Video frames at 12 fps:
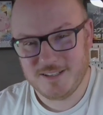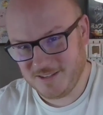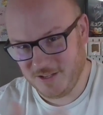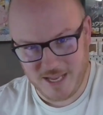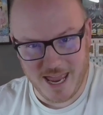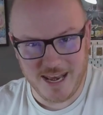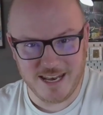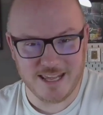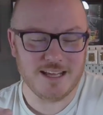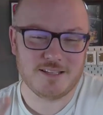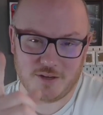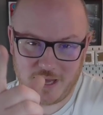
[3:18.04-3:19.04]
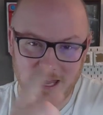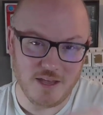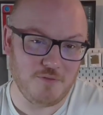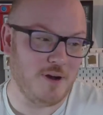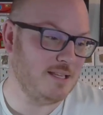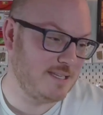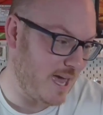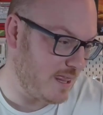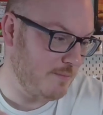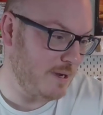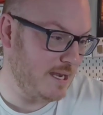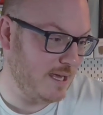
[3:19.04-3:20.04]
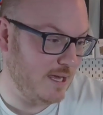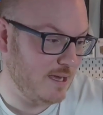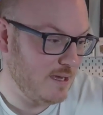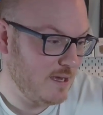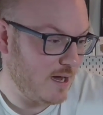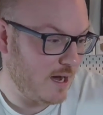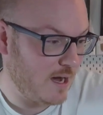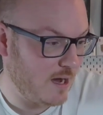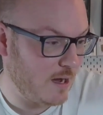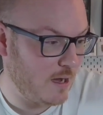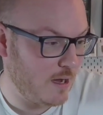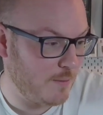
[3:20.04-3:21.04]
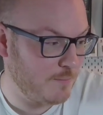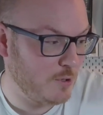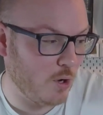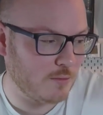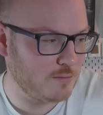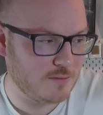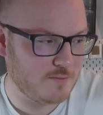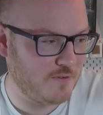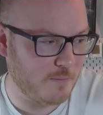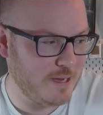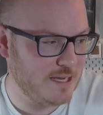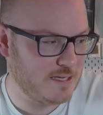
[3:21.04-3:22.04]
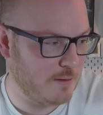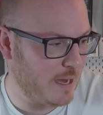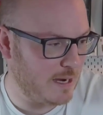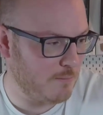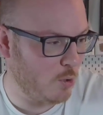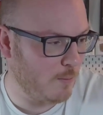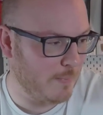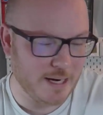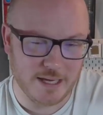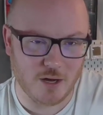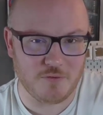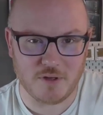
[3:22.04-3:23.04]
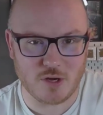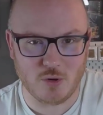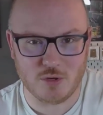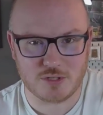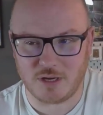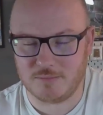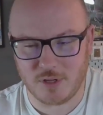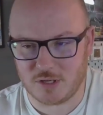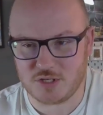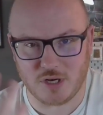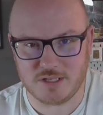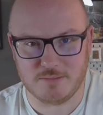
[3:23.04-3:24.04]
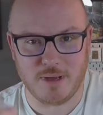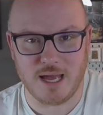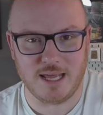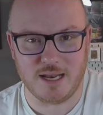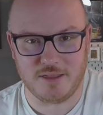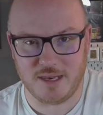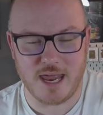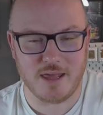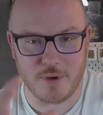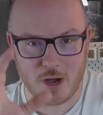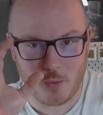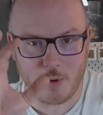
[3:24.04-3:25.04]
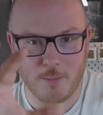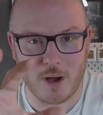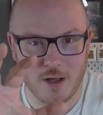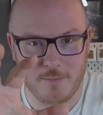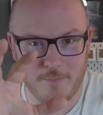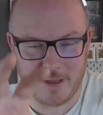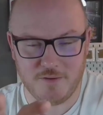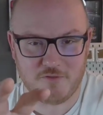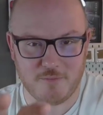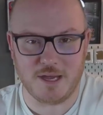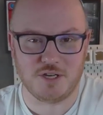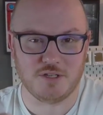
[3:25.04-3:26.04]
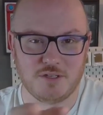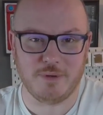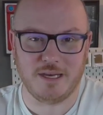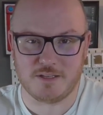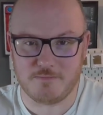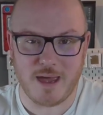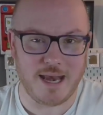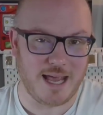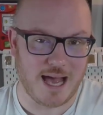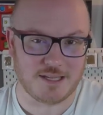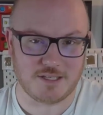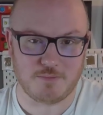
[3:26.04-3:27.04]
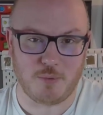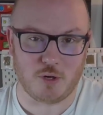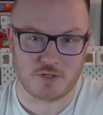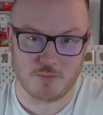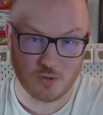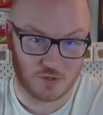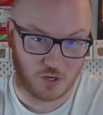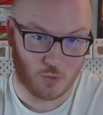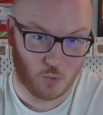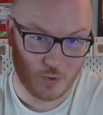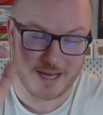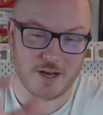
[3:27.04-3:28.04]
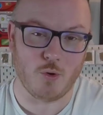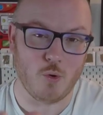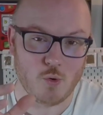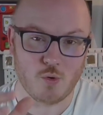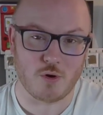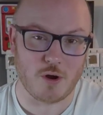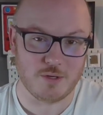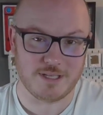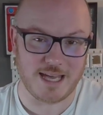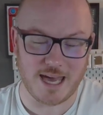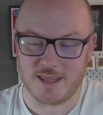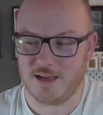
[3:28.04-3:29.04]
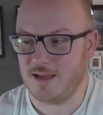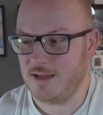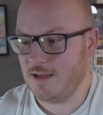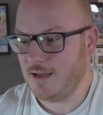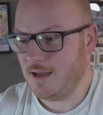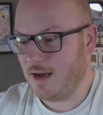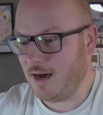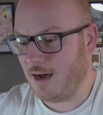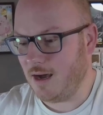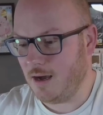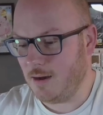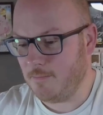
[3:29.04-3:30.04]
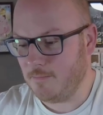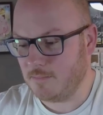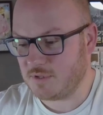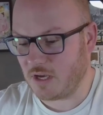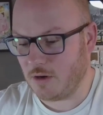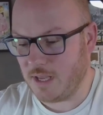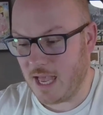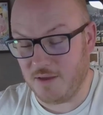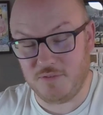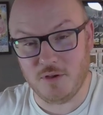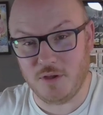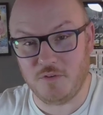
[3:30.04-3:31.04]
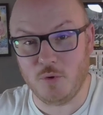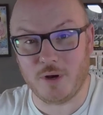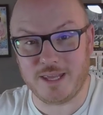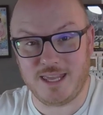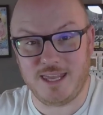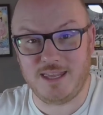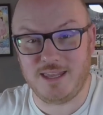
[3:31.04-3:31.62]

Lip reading: You get in it. So get your friends, get them in here. Not for me to make more money off the course. I'm not charging barely anything anyway. I want my information to be in as many hands as possible so we can all grow together. So yeah, if you want